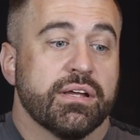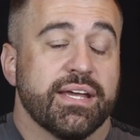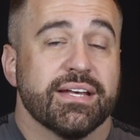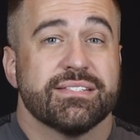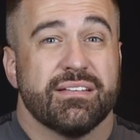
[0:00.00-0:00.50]

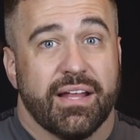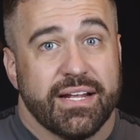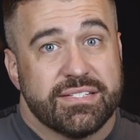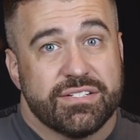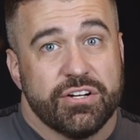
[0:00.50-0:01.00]
Yes, the
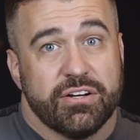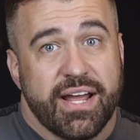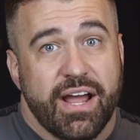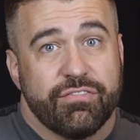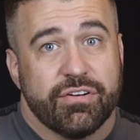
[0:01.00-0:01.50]
lights stay on
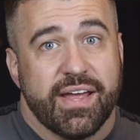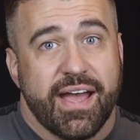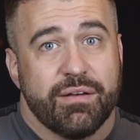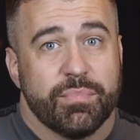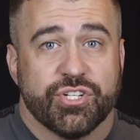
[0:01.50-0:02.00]
after that,